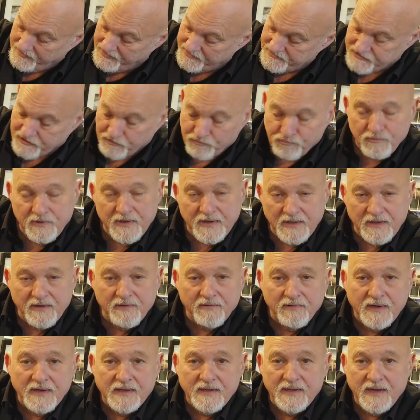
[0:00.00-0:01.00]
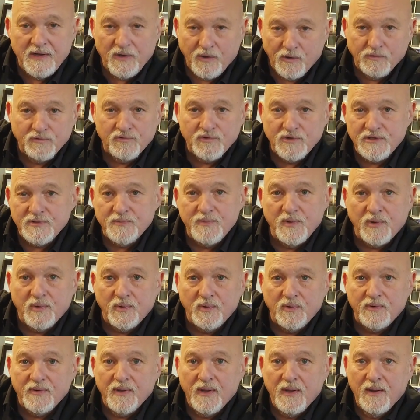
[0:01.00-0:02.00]
It's a really, really ultra
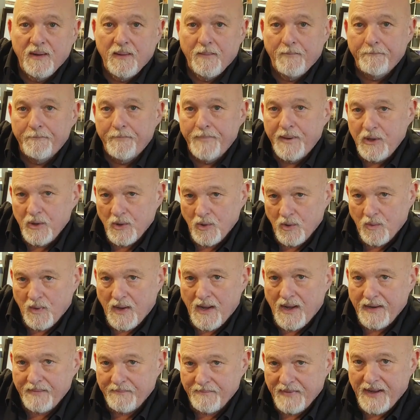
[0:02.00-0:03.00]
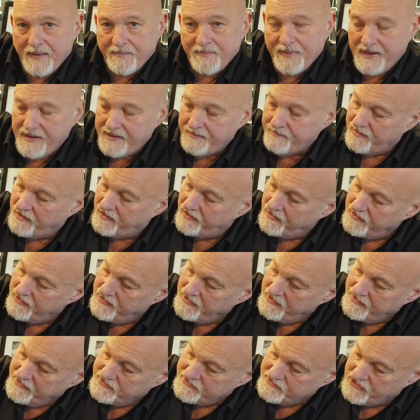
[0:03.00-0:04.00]
smooth, pure white matte paper.
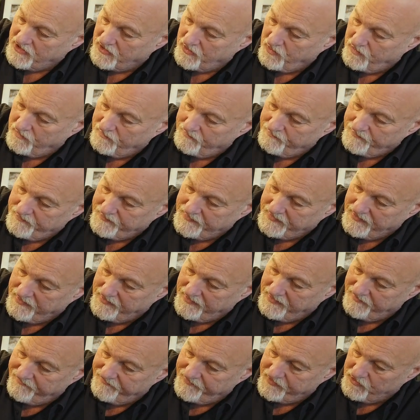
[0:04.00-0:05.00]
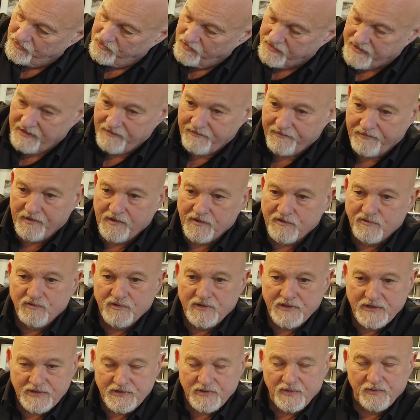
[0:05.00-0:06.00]
So if you're looking for a
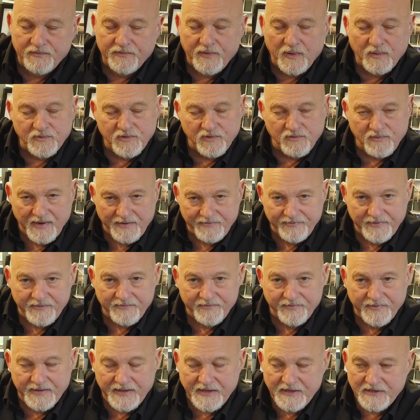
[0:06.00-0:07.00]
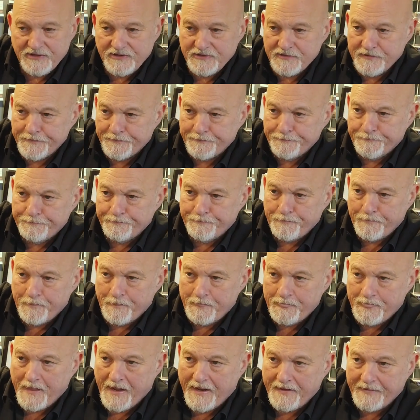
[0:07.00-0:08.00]
traditional photographic finish,
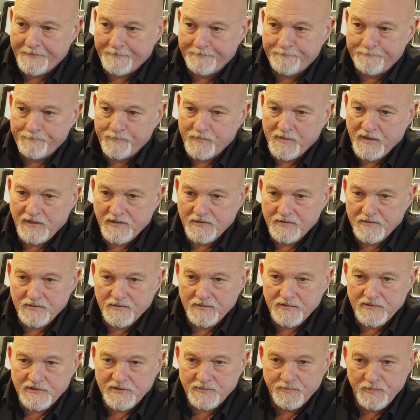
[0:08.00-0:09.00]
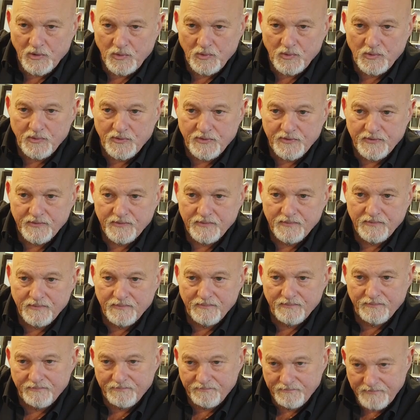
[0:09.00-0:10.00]
then smooth
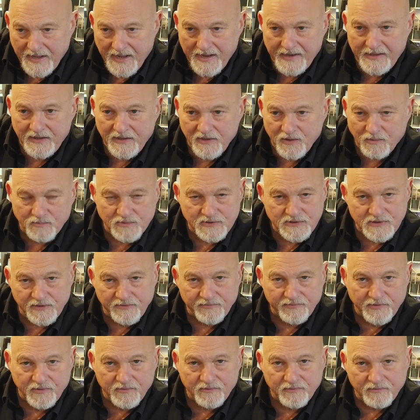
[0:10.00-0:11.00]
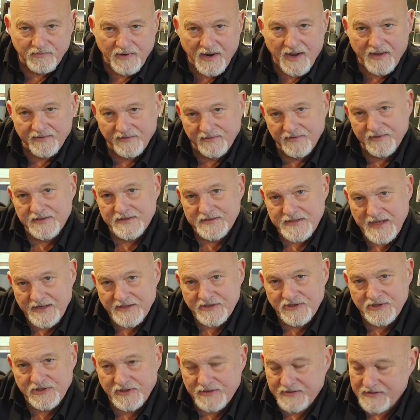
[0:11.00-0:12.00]
may come to the front rather than
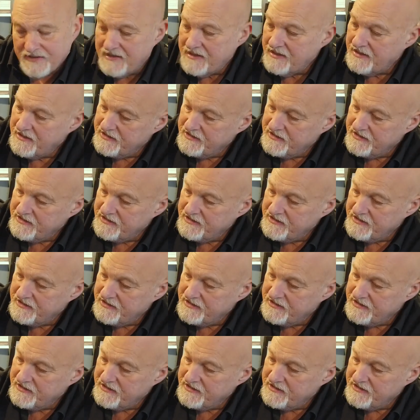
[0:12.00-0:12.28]
textured.